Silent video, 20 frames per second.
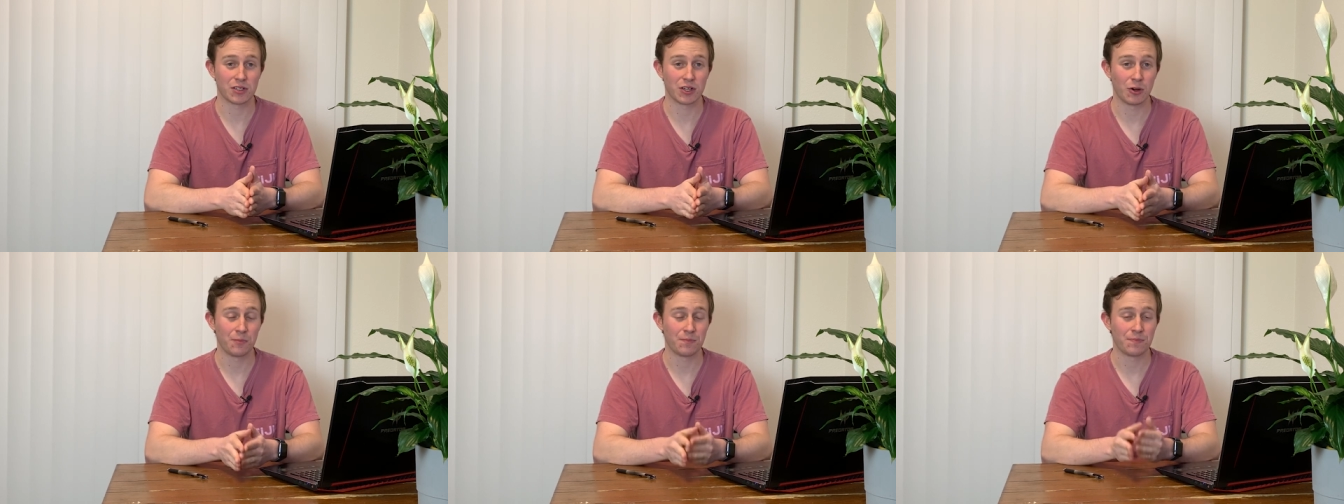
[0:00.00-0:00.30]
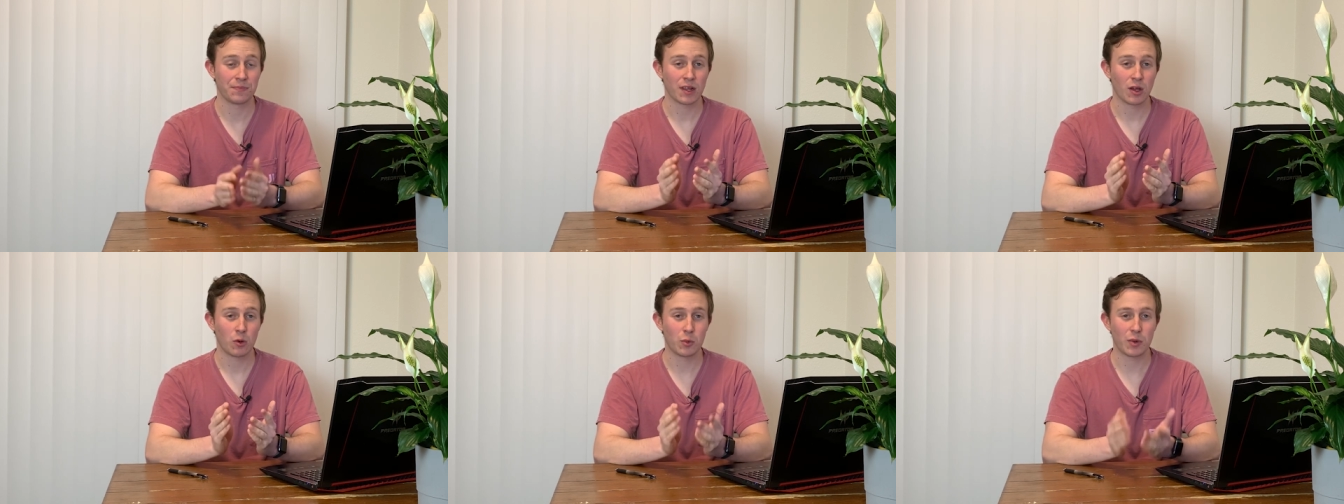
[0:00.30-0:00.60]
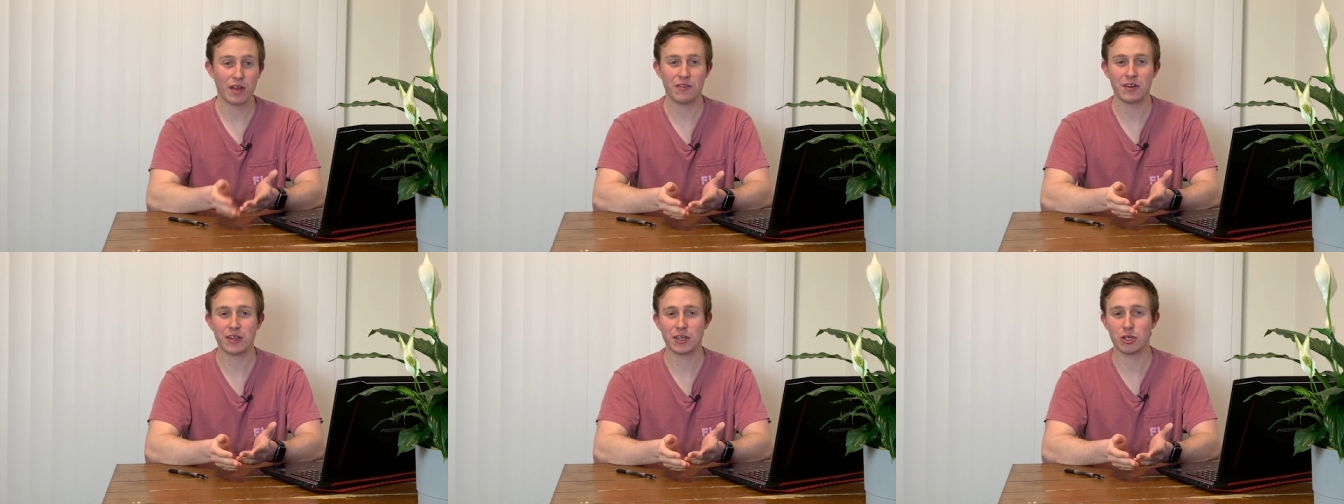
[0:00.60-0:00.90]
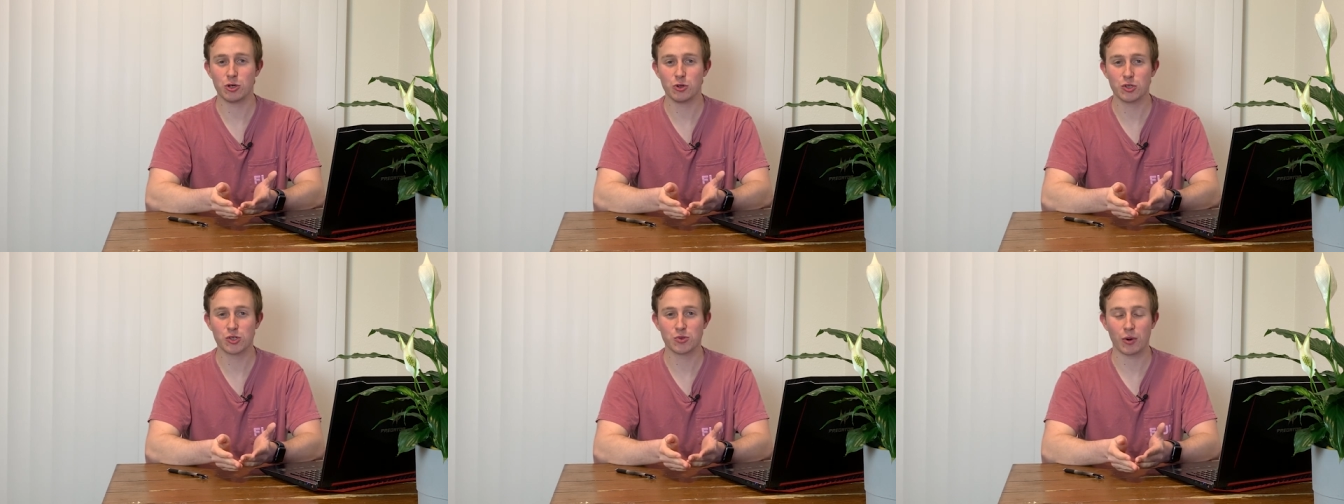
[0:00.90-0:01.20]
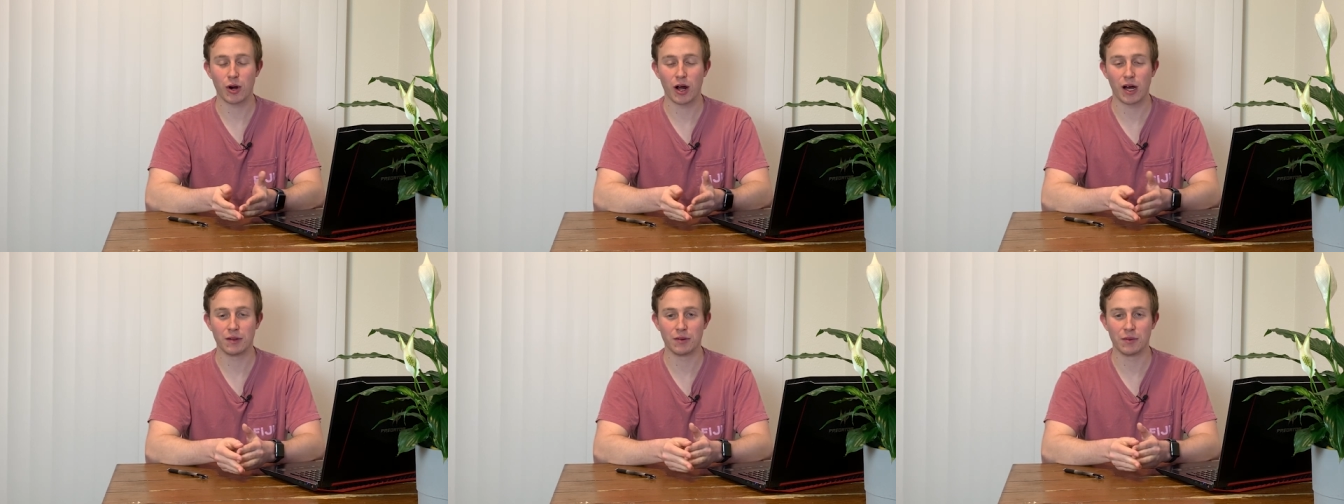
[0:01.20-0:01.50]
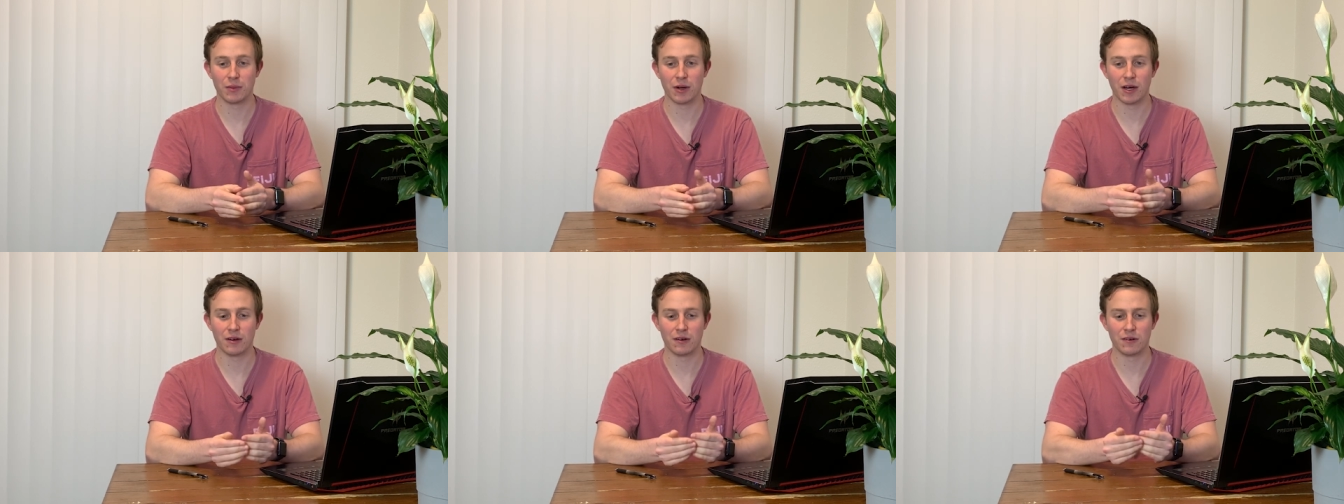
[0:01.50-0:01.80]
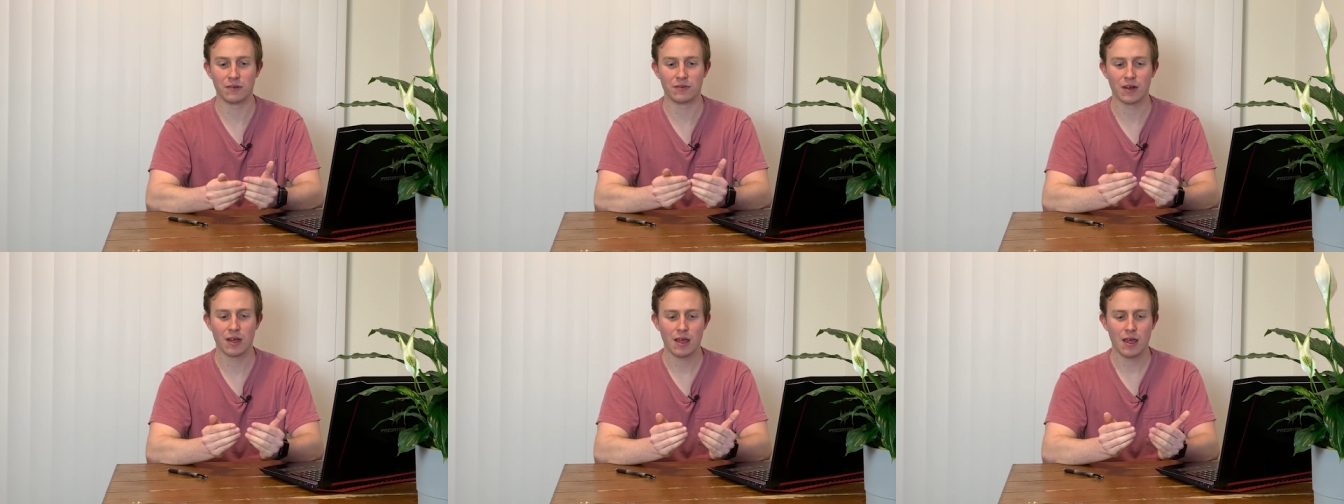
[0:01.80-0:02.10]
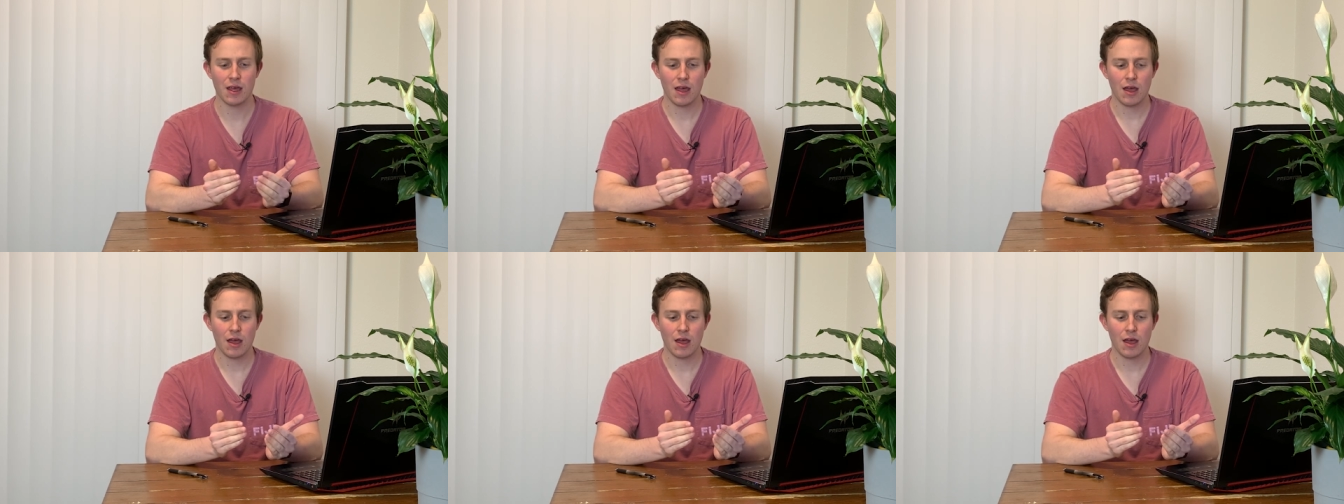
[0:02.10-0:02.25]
So we have a huge problem of